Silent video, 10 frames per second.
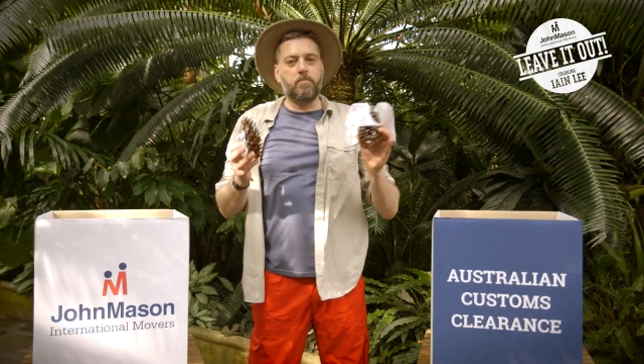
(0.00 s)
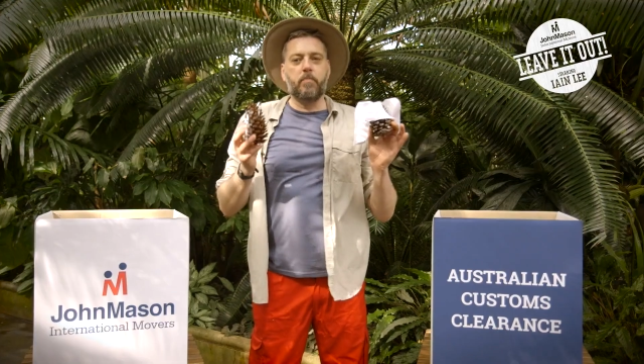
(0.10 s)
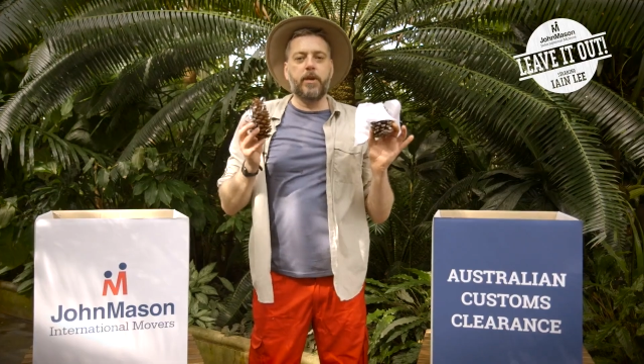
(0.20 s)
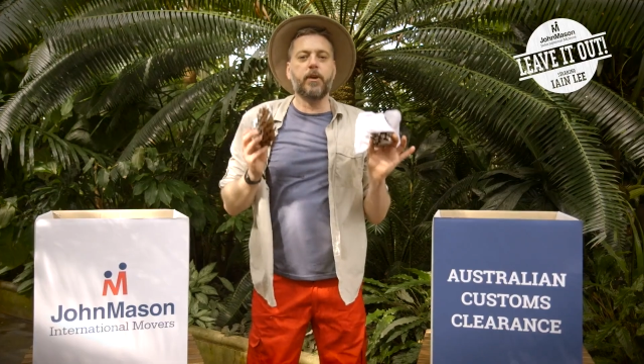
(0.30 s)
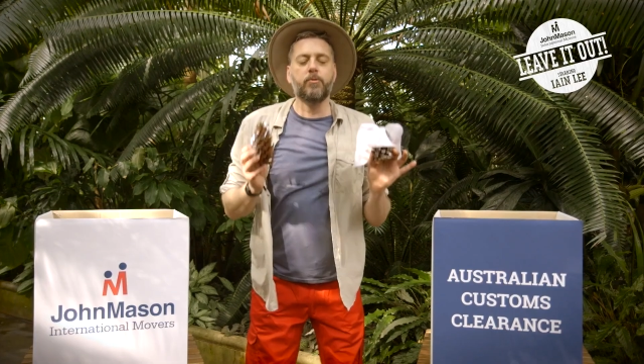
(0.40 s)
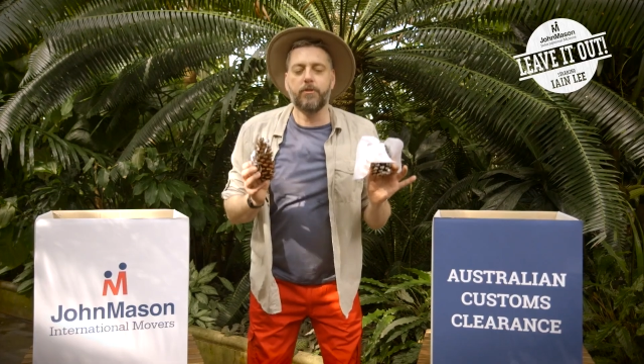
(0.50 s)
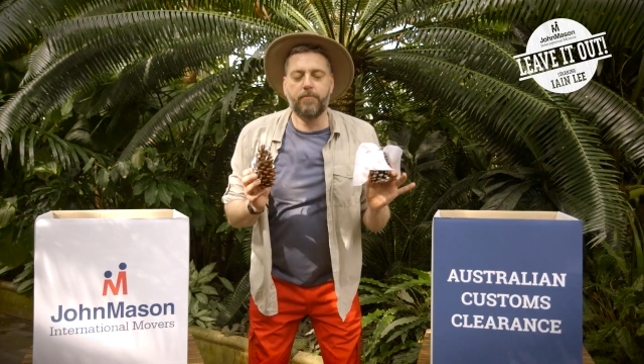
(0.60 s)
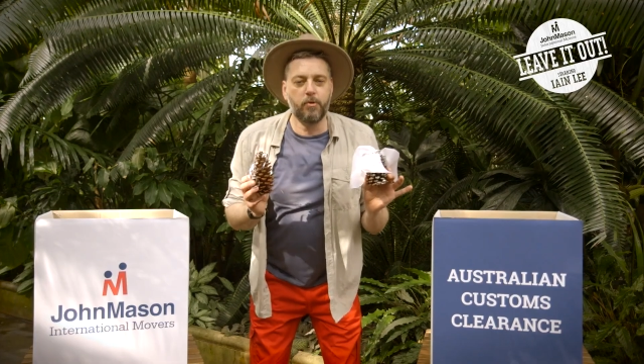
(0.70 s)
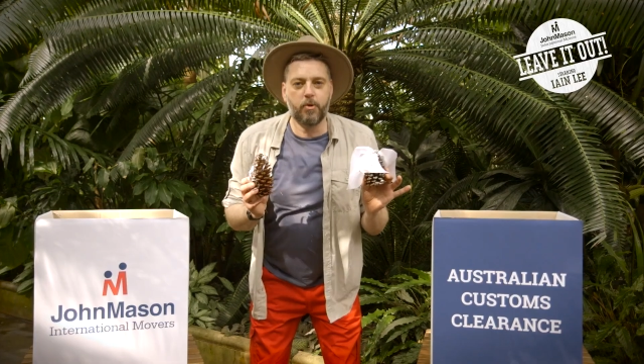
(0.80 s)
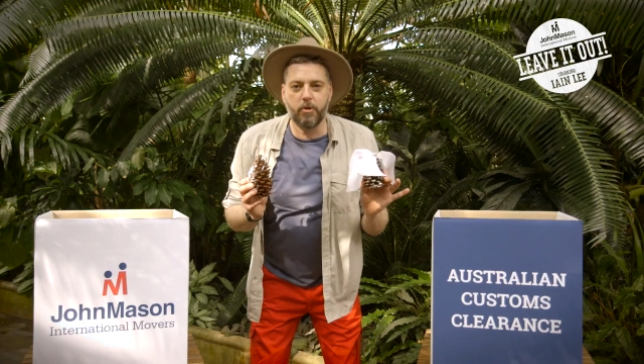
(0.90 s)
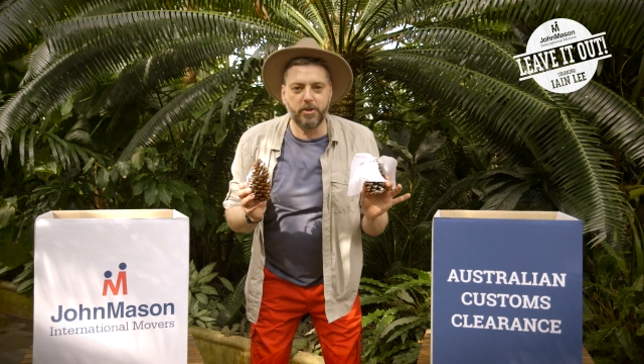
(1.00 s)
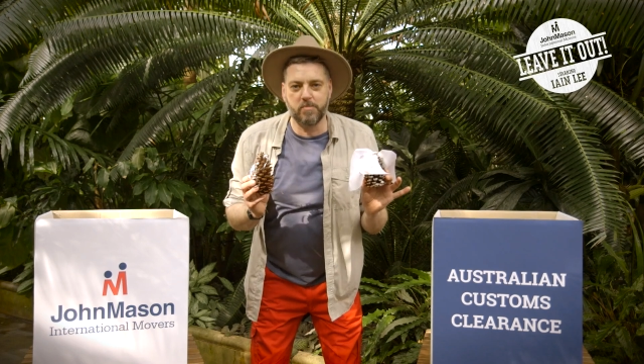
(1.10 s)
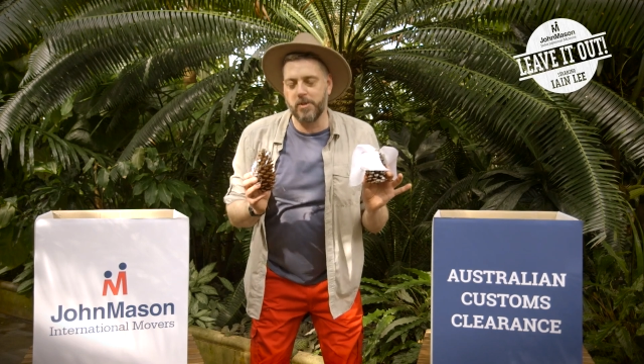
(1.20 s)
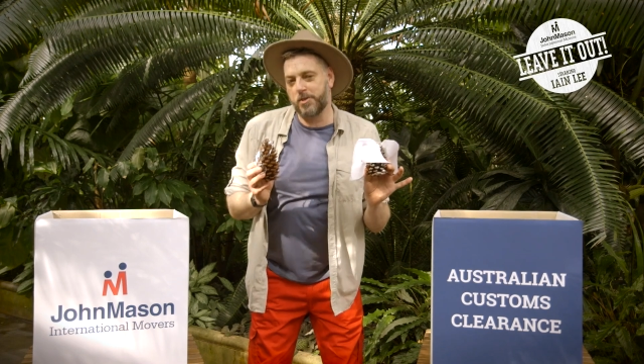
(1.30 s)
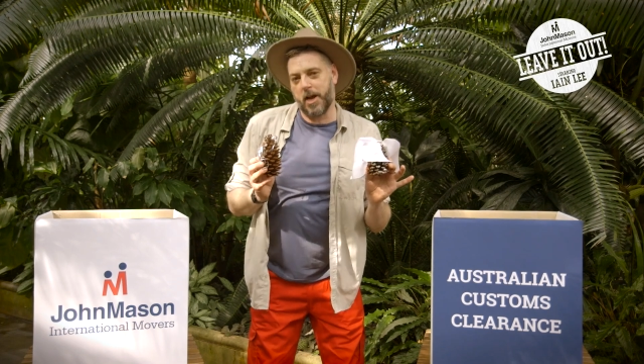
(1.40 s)
beautiful
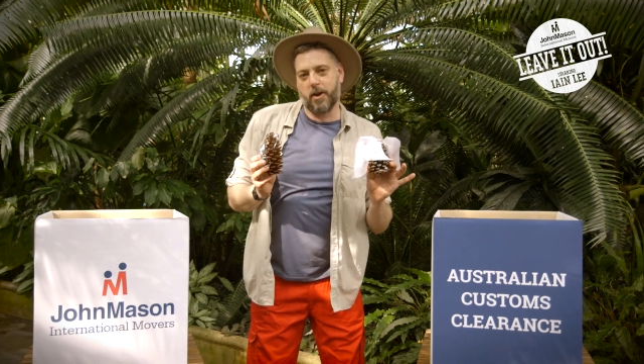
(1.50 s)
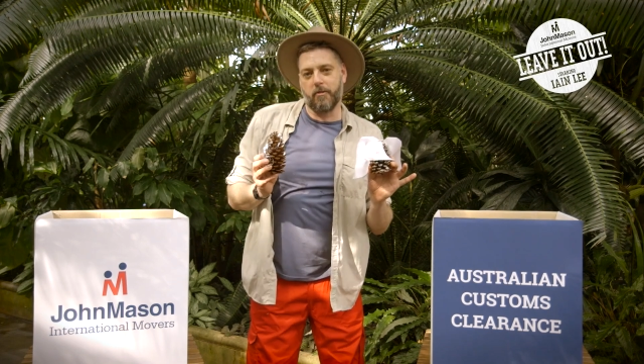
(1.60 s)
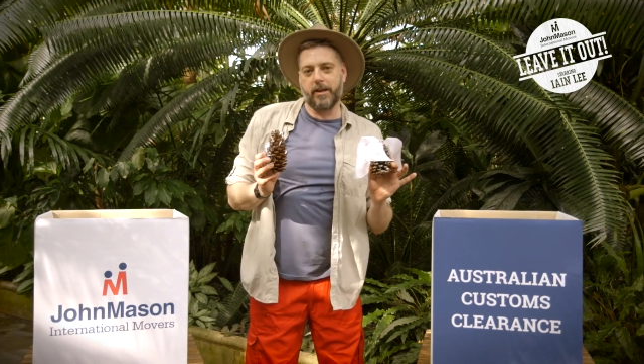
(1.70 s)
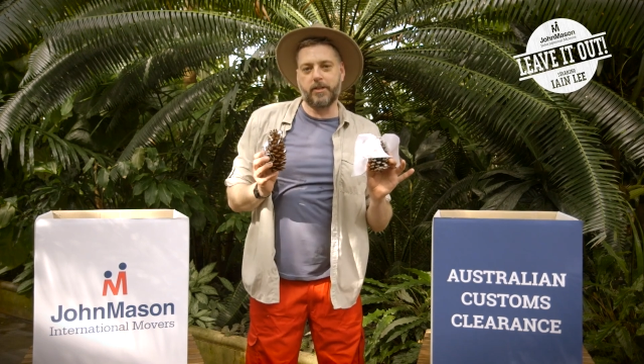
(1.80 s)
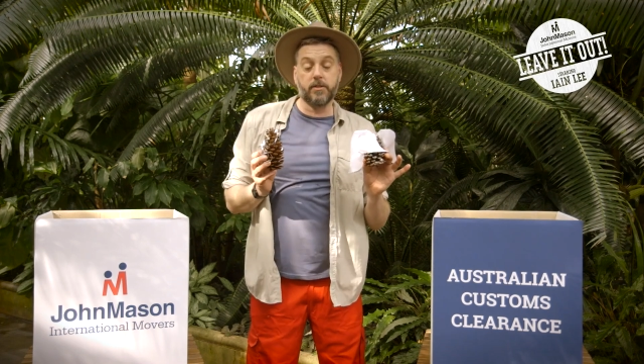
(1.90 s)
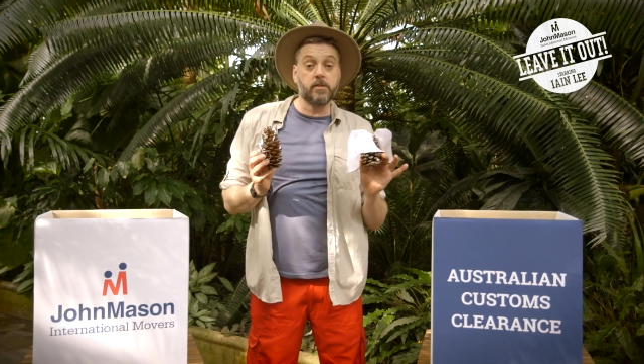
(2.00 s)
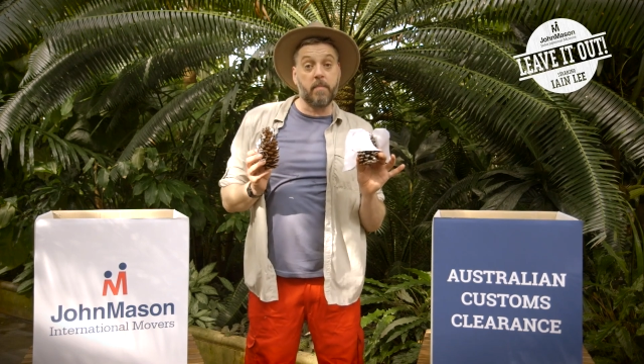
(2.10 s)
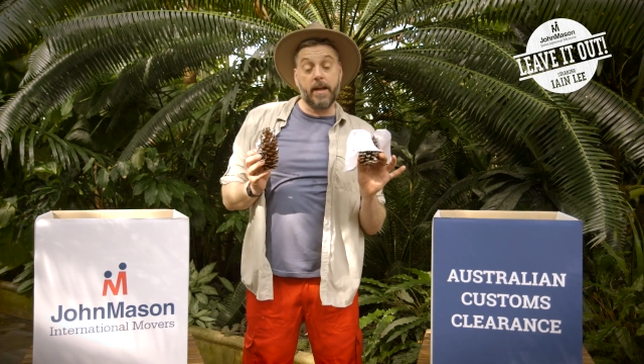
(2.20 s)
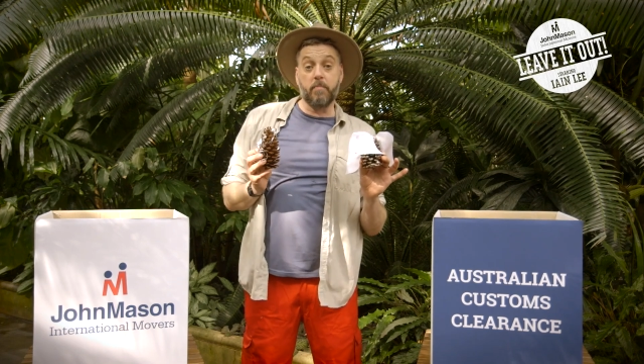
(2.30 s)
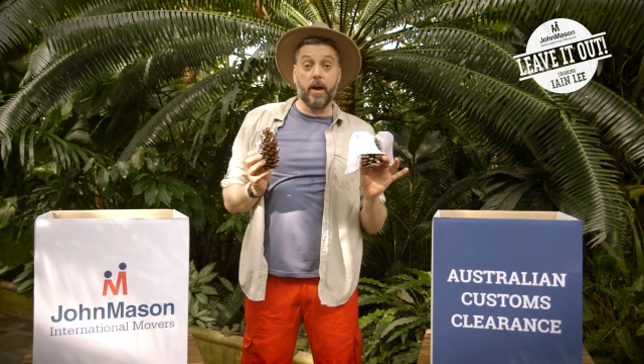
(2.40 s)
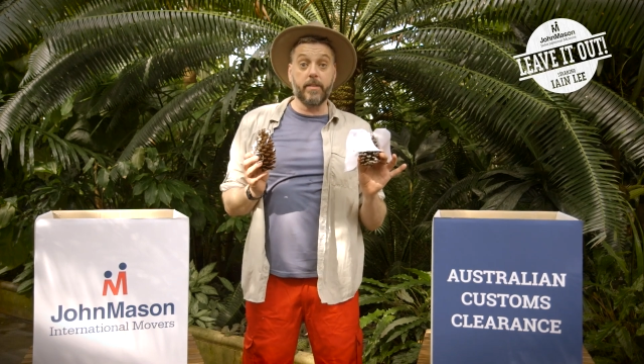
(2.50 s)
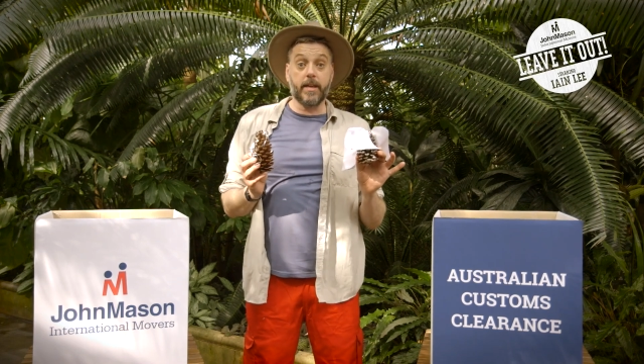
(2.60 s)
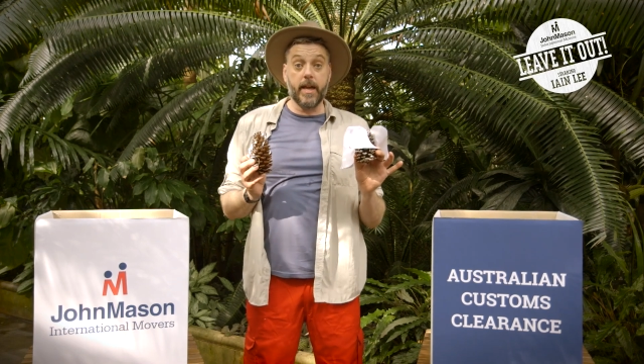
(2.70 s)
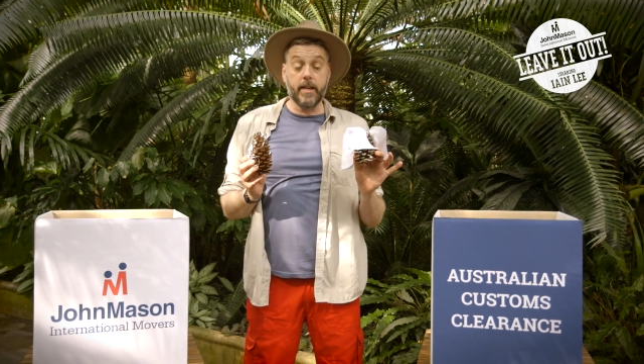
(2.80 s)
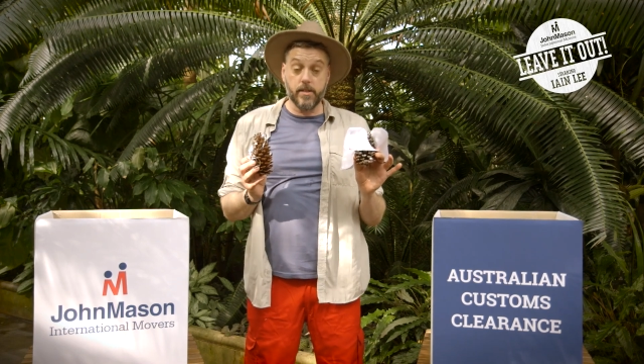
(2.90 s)
Christmas decorations made by the
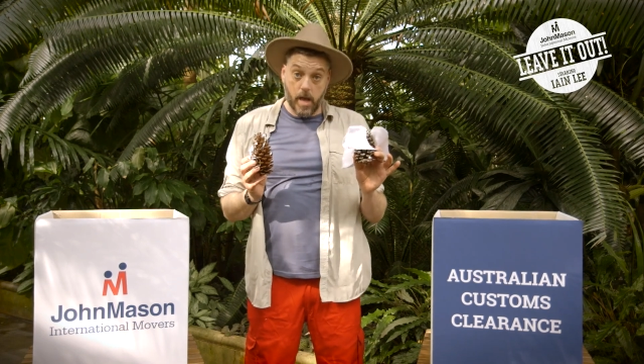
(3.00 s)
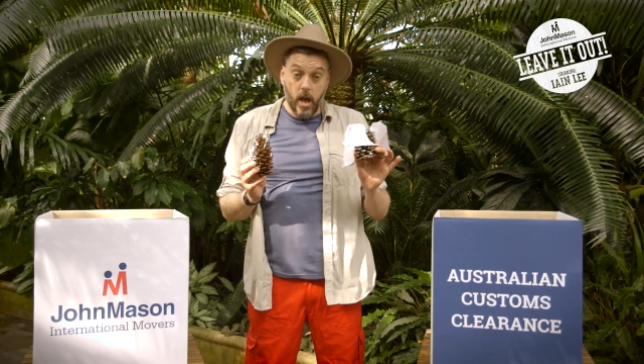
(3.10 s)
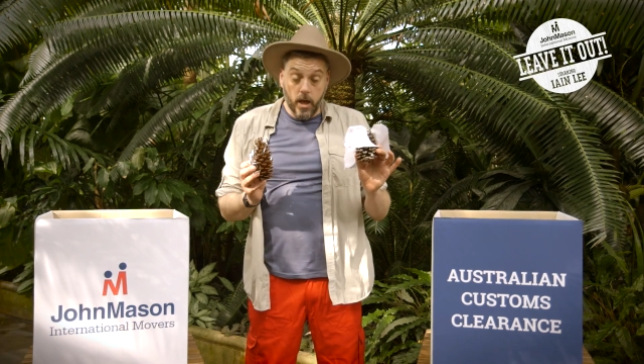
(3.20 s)
kids.